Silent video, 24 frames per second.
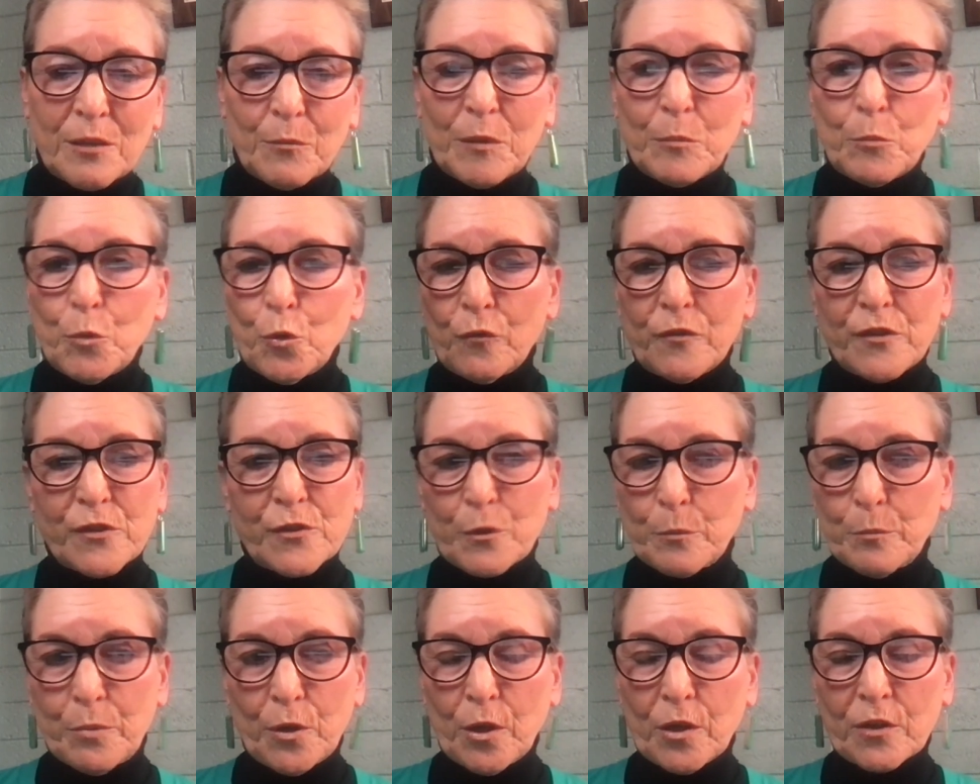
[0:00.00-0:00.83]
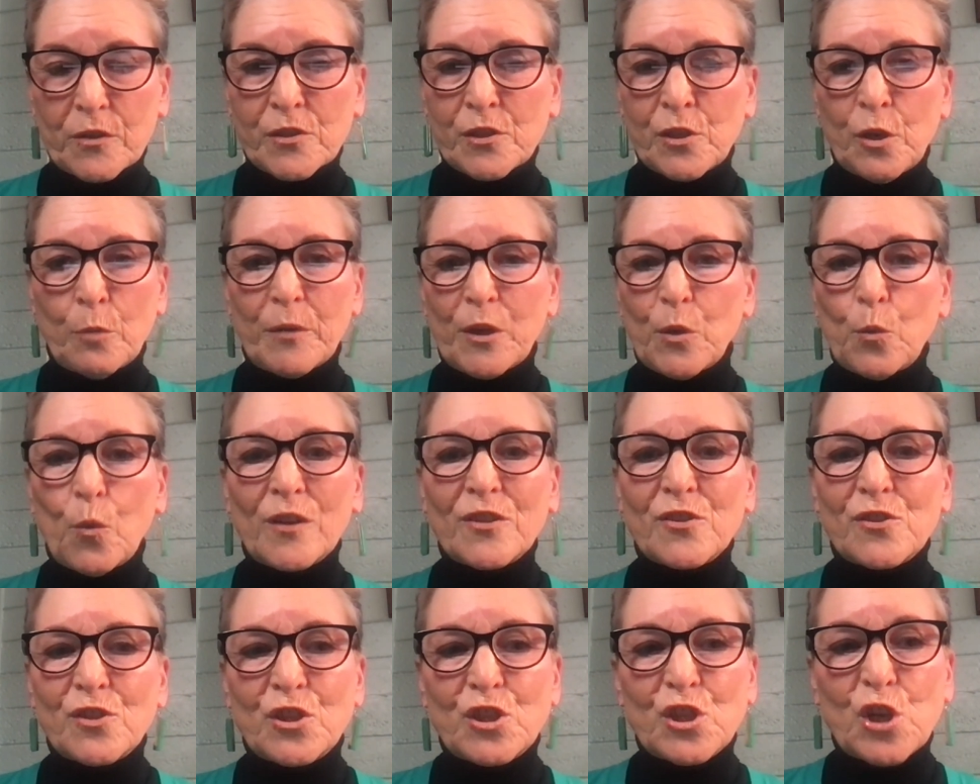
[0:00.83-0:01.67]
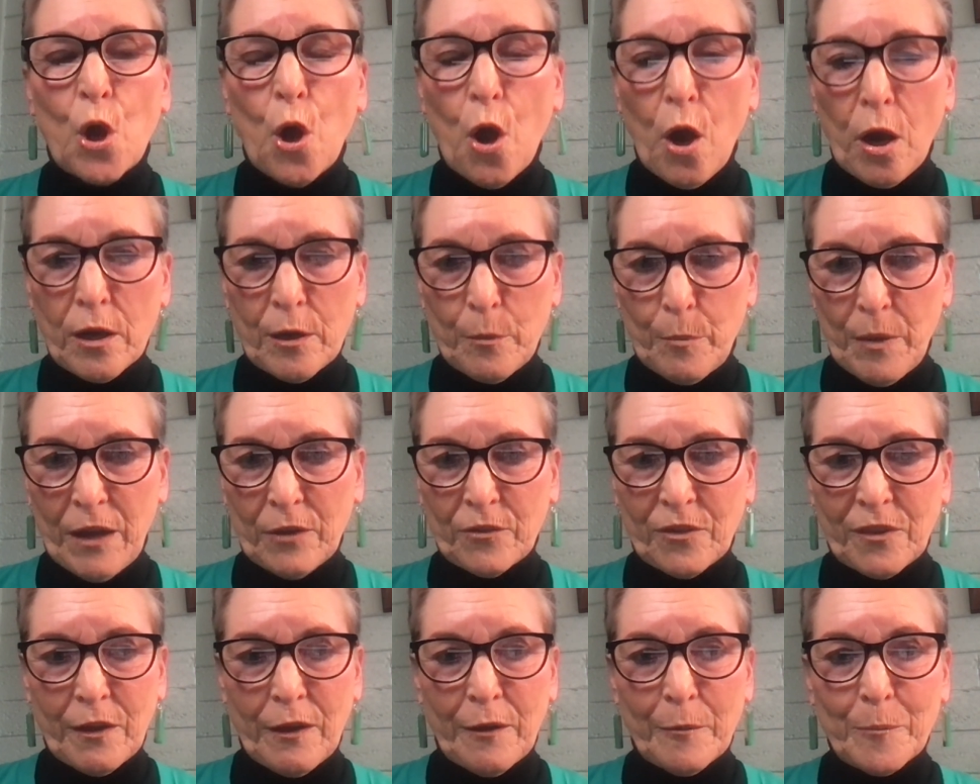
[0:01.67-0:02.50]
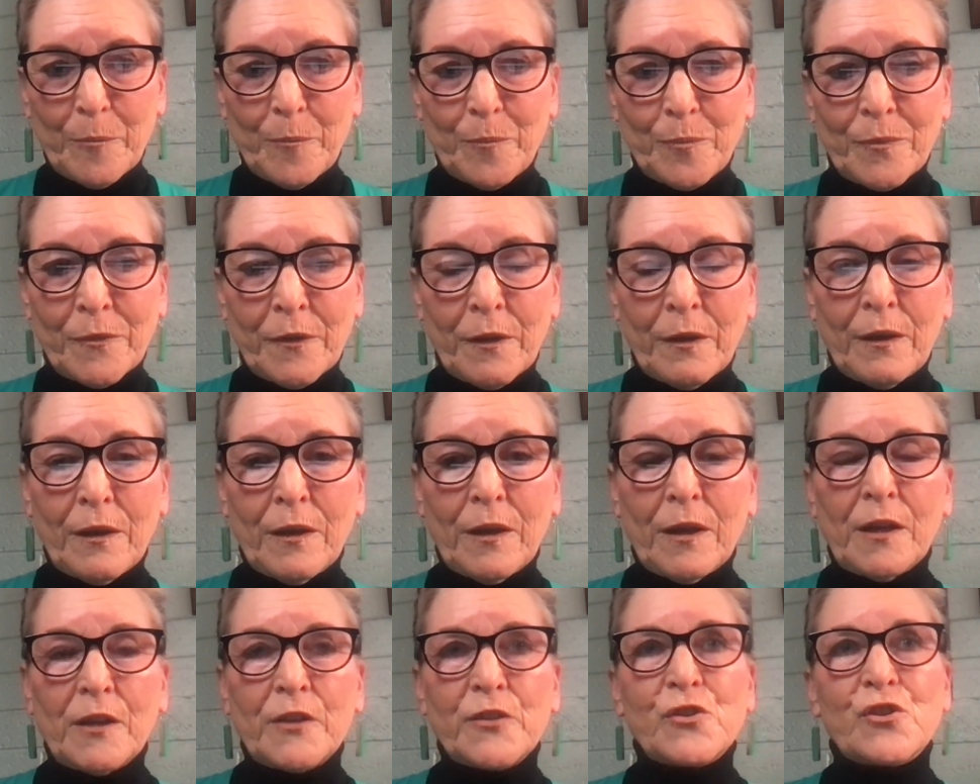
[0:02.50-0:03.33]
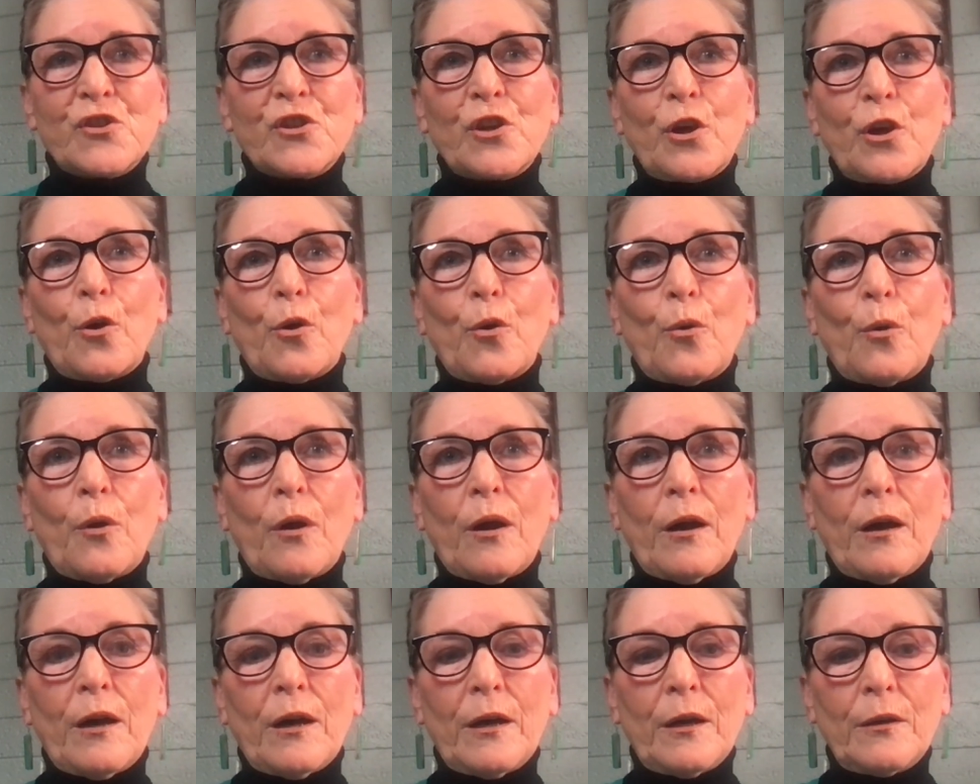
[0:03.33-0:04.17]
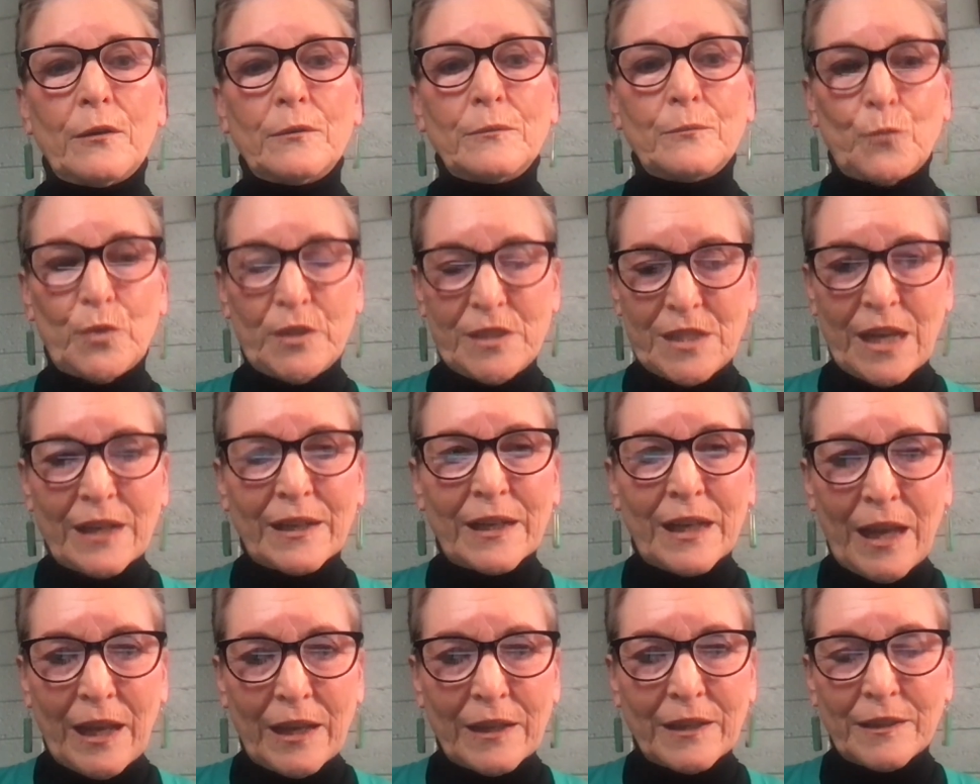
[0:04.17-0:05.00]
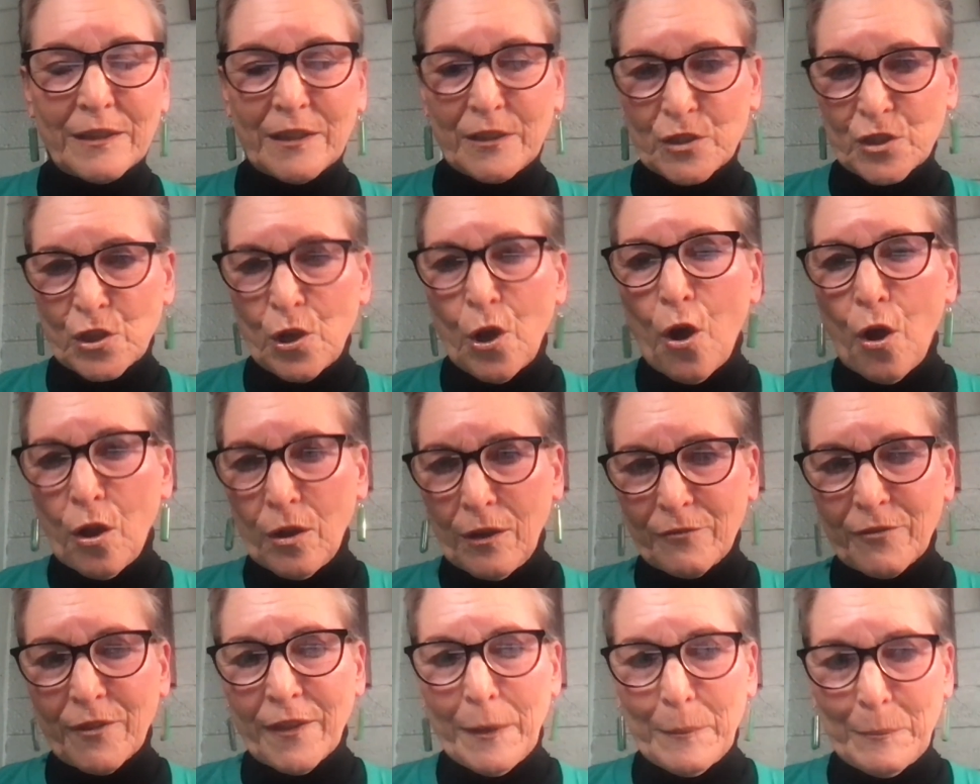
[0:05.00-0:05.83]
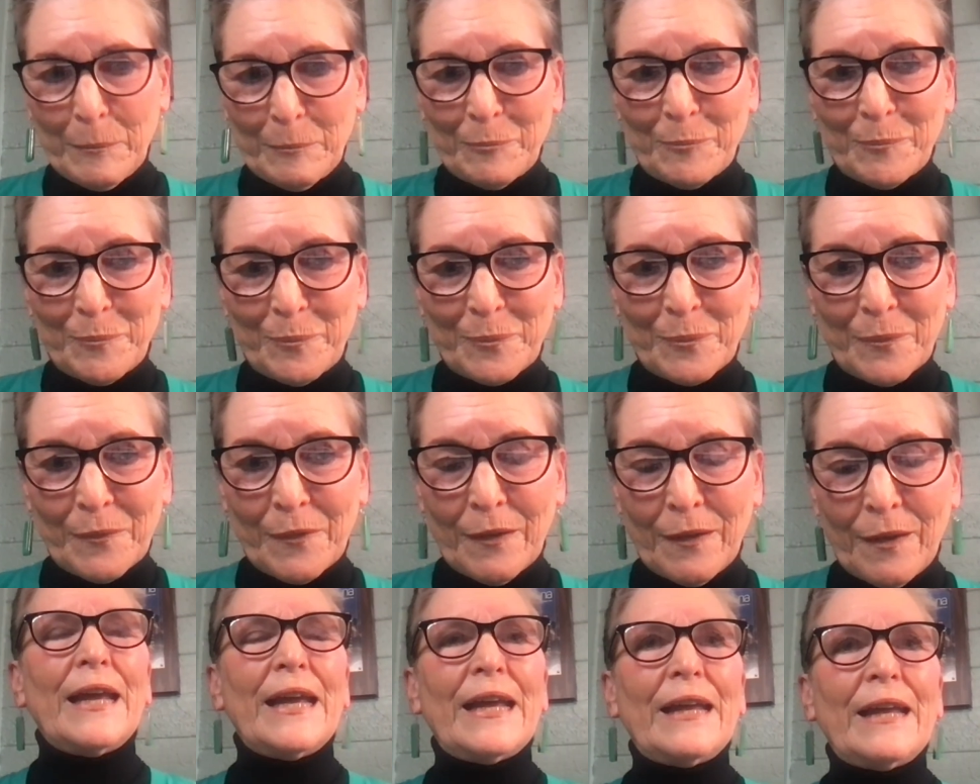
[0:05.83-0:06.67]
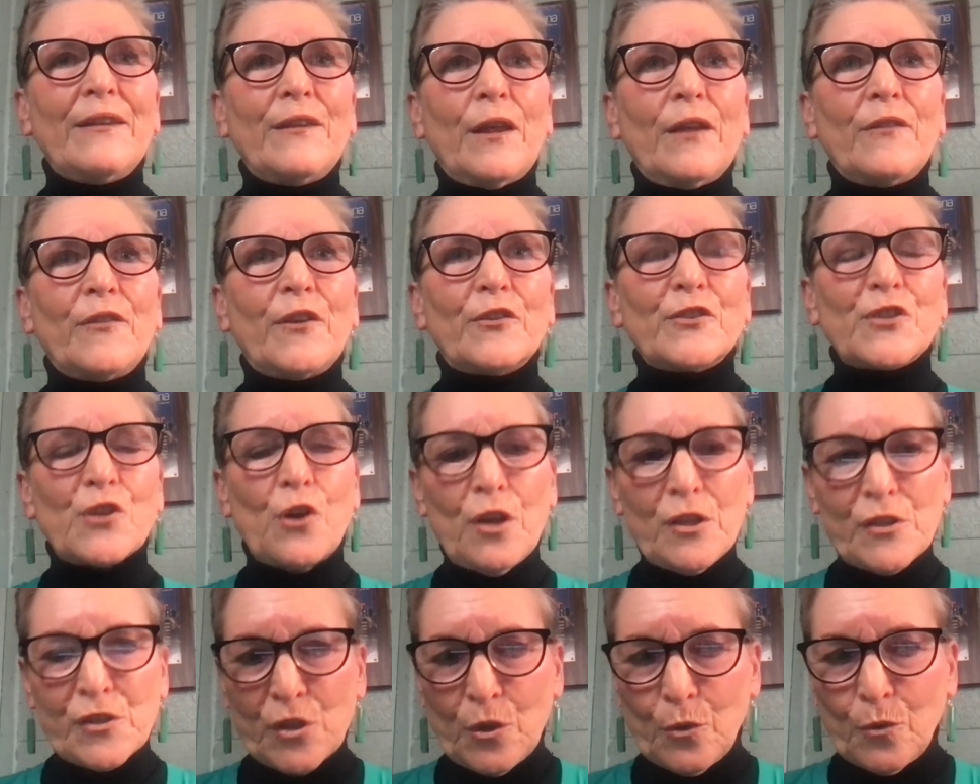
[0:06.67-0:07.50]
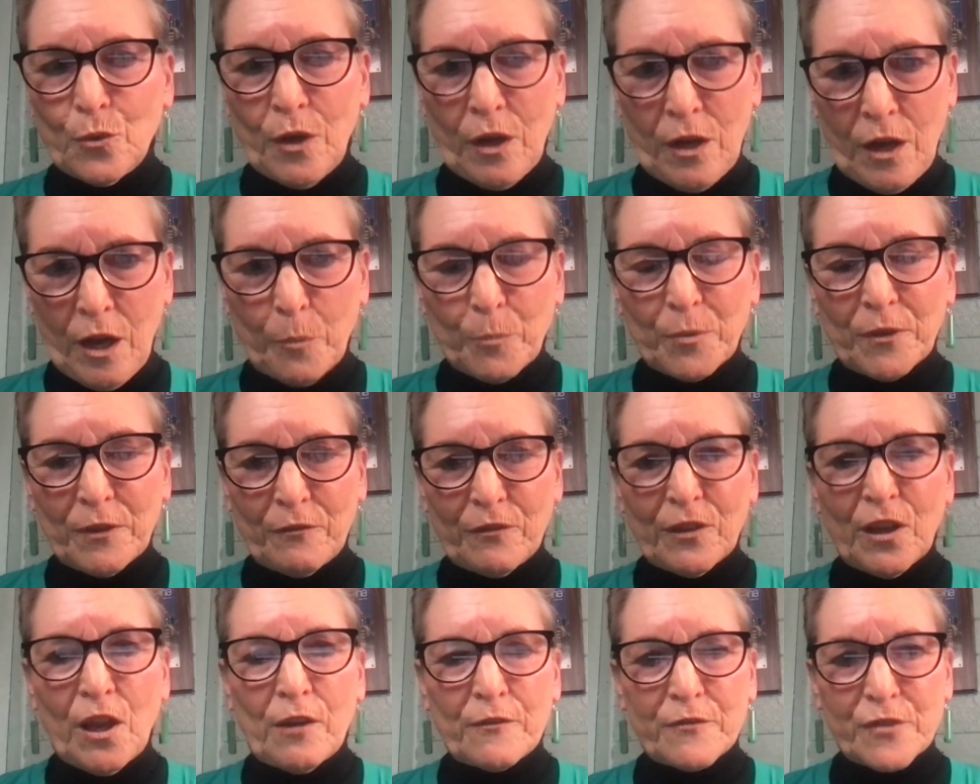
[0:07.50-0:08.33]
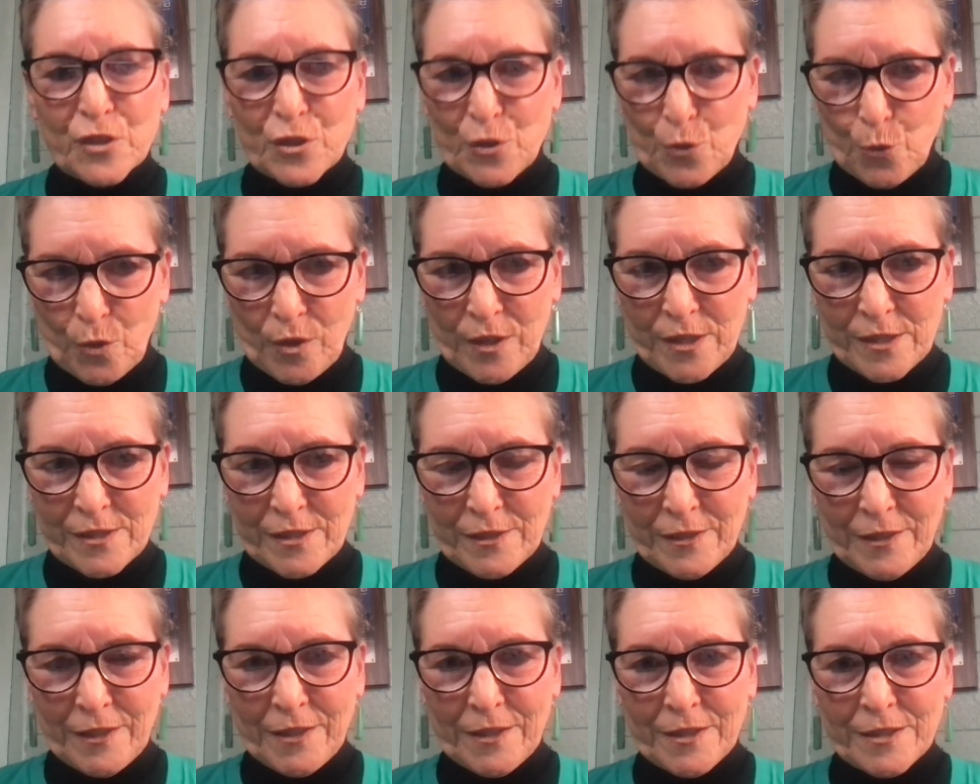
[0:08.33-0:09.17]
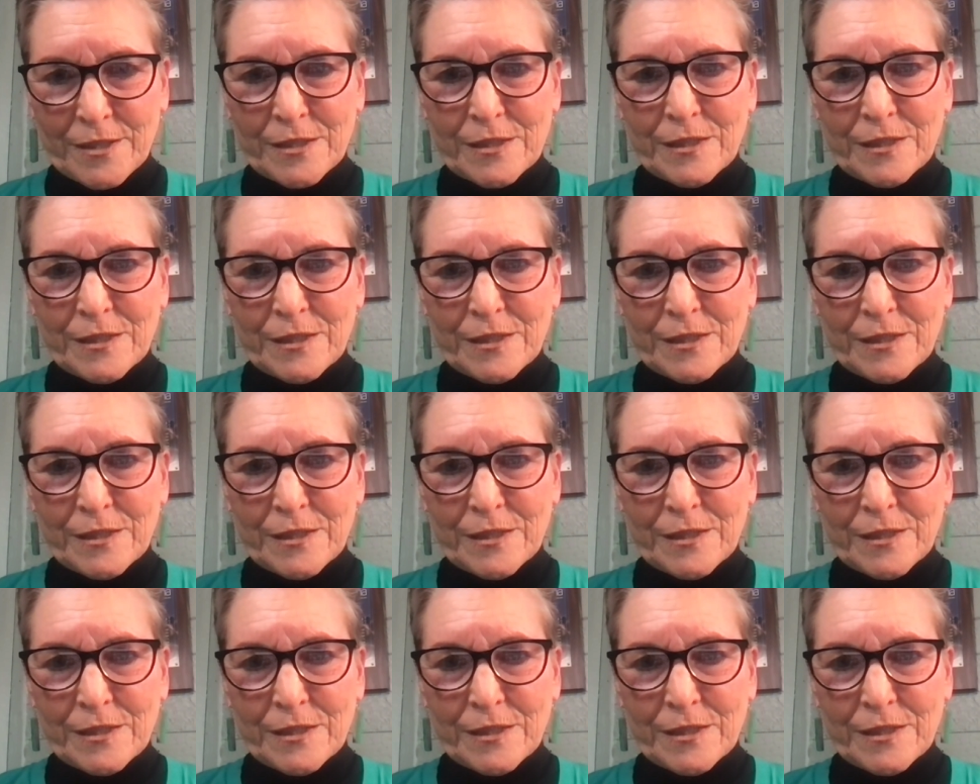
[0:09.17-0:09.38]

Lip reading: in movies or books. Nobody wants to talk about them. So we dedicated it to all of them. There's also a couple of love stories in this.